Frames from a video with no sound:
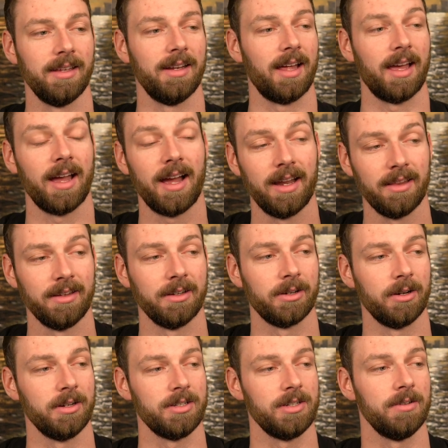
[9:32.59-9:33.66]
And I highly
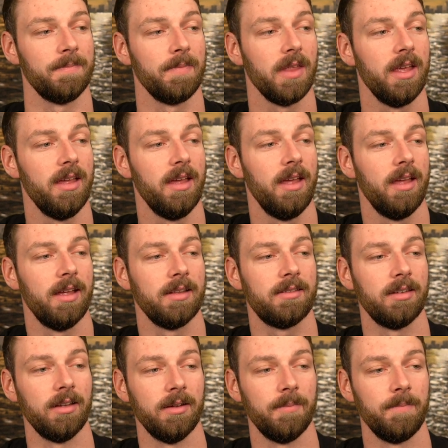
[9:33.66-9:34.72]
encourage you
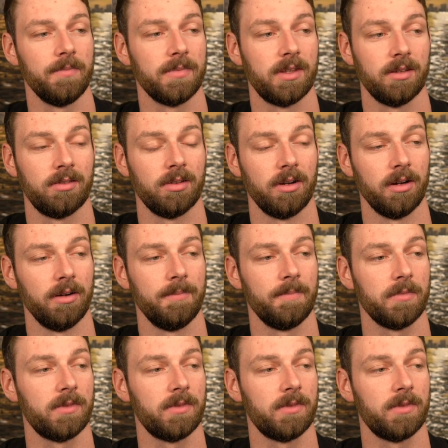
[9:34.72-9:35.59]
to start.